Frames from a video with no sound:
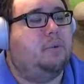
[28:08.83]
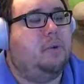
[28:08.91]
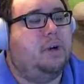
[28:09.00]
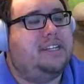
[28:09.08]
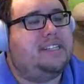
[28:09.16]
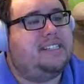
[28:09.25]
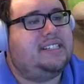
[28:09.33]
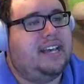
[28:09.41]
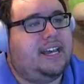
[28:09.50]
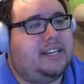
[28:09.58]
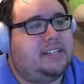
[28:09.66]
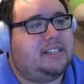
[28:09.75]
what it
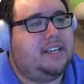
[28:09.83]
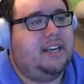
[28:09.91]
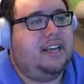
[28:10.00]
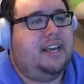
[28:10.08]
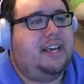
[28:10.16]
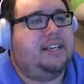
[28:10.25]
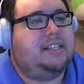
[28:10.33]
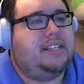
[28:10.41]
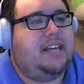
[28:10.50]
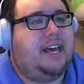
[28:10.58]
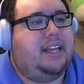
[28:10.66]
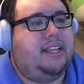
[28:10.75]
says is
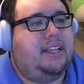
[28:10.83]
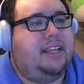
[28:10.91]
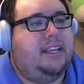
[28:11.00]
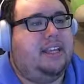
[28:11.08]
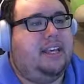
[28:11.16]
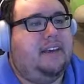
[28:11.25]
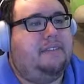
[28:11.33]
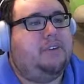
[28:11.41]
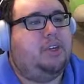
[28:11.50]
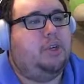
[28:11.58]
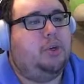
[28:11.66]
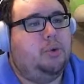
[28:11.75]
that if
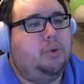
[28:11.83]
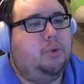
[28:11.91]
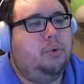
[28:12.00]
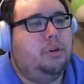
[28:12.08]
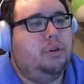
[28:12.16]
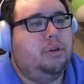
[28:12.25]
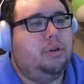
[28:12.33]
you